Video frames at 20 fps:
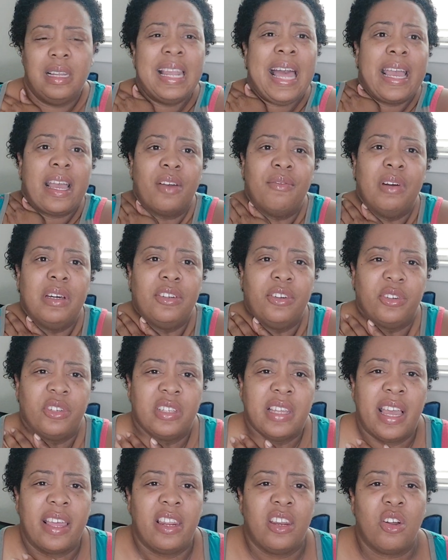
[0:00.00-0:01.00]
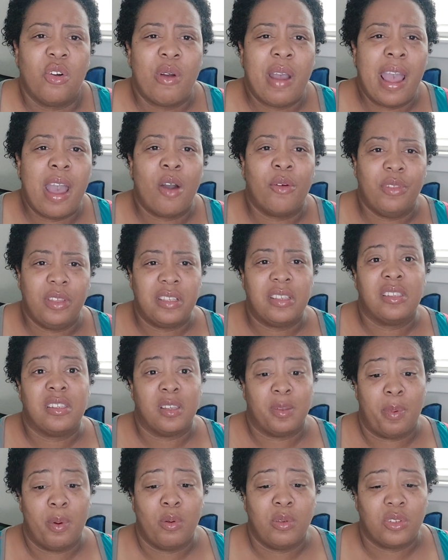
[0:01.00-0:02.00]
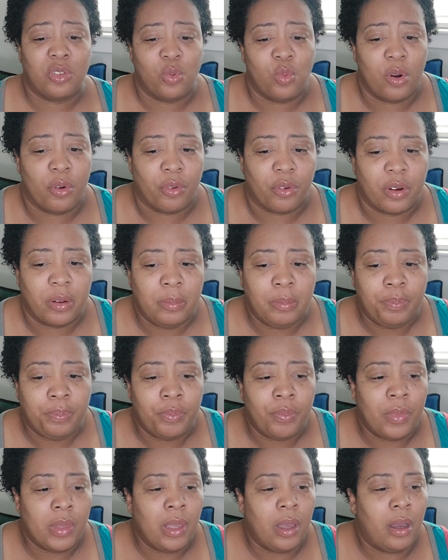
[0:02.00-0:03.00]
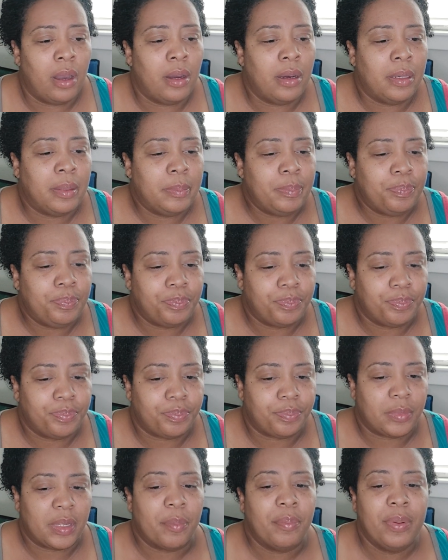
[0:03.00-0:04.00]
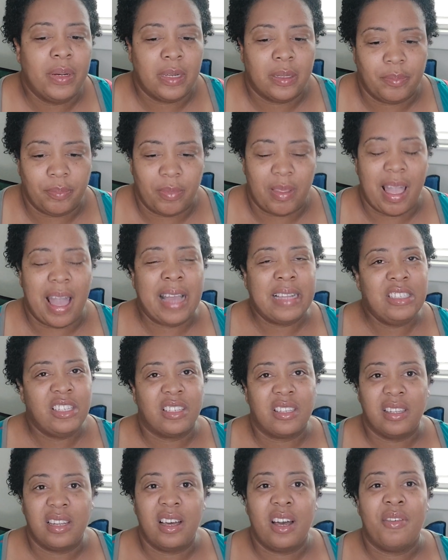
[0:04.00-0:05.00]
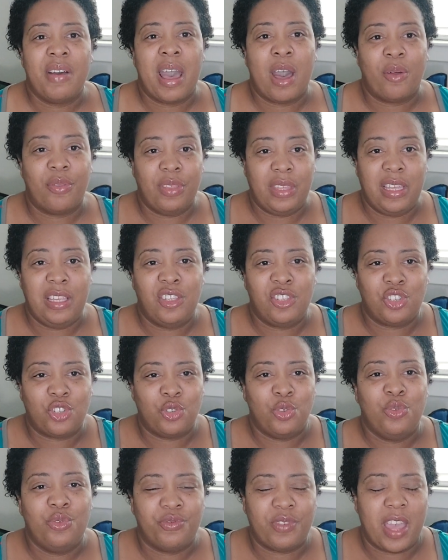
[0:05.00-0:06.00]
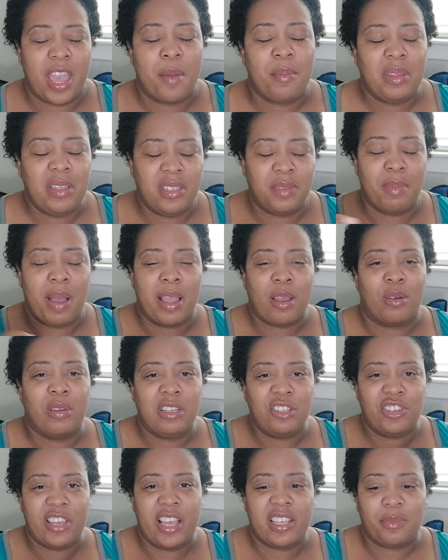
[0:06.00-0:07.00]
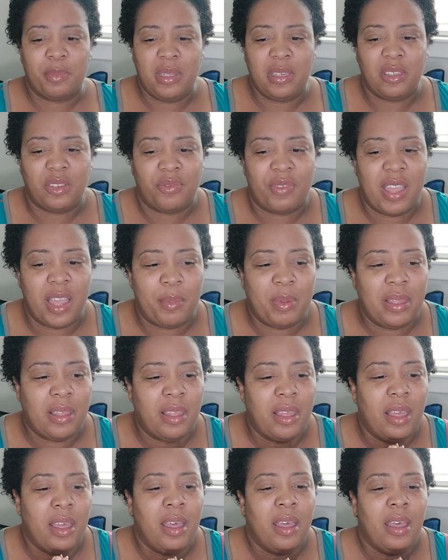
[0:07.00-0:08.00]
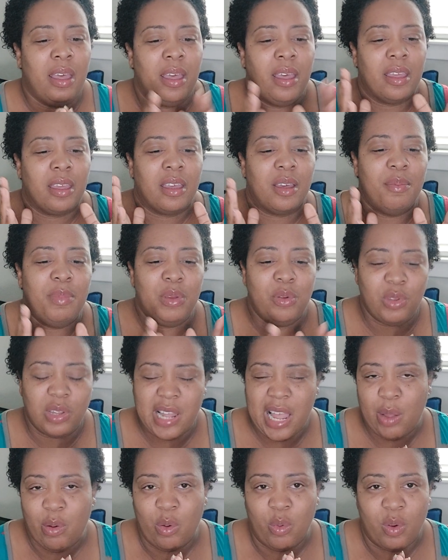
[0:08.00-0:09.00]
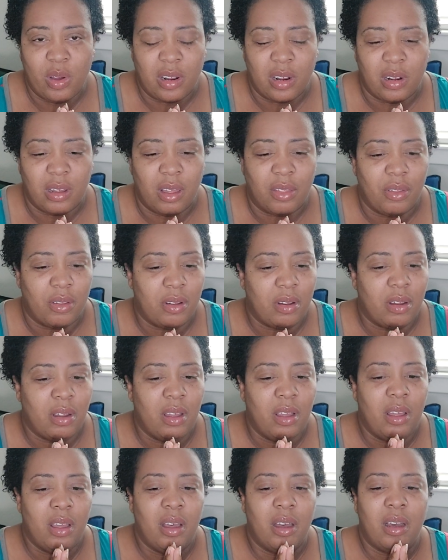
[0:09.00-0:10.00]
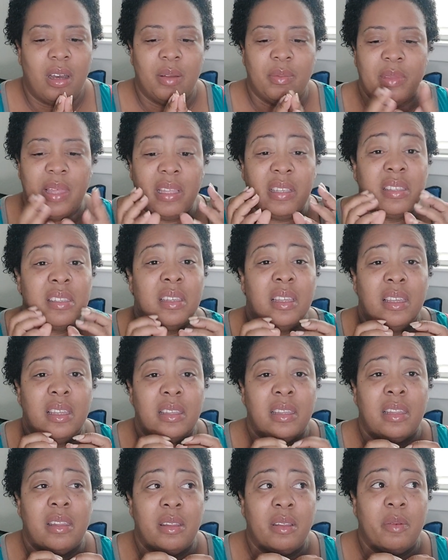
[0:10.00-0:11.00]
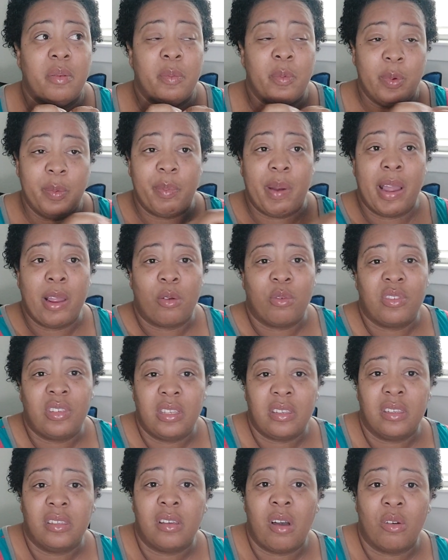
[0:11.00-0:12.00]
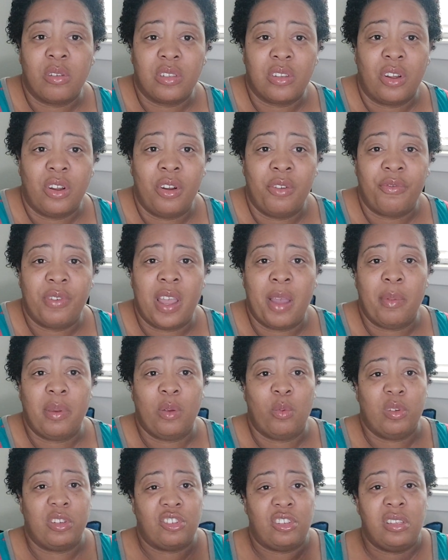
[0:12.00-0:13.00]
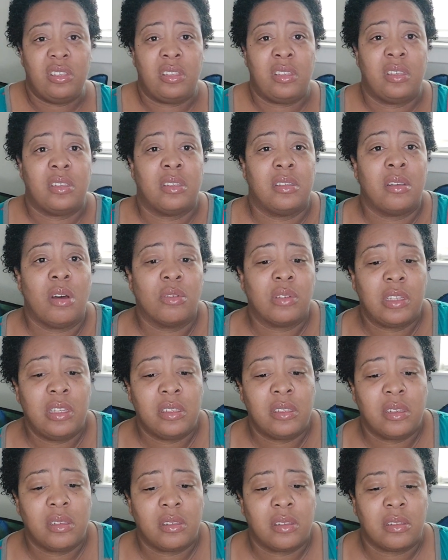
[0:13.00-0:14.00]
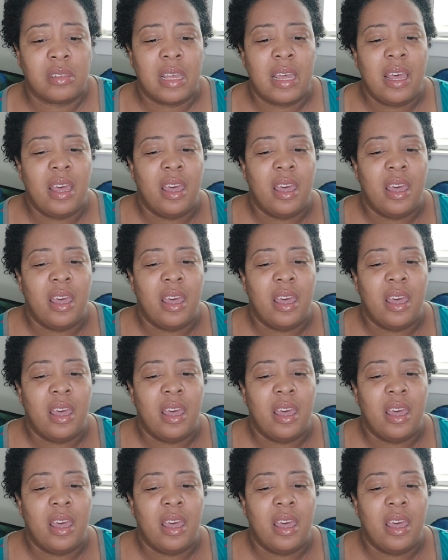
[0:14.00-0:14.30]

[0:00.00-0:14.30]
lack of understanding on how this is supposed to work. But I just love how these two families, Michael and Jasmine's family, communicate with one another. When Michael sits and talks to her family, when she sits and talks to his sisters,